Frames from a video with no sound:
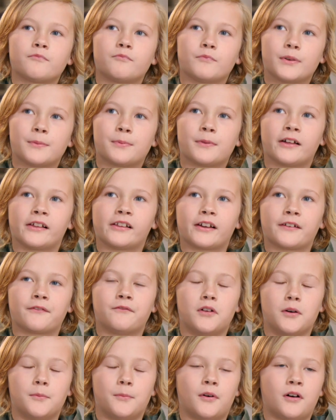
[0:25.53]
We play like
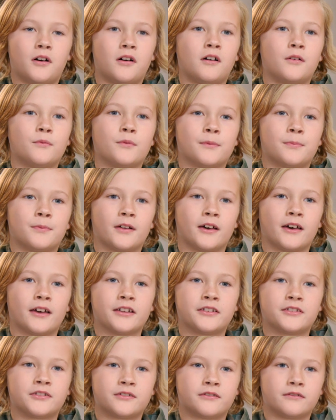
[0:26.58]
football, we
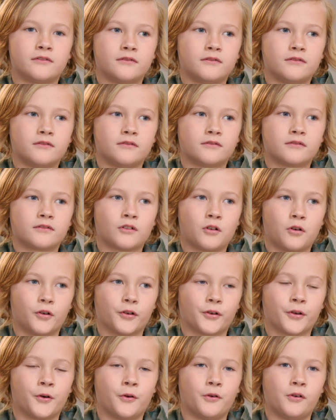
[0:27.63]
play
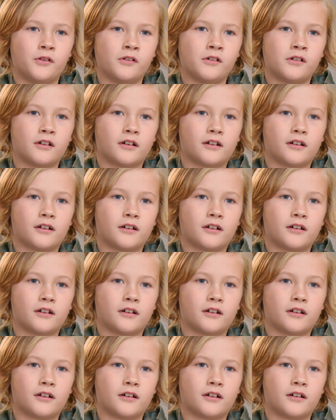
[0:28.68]
cornhole.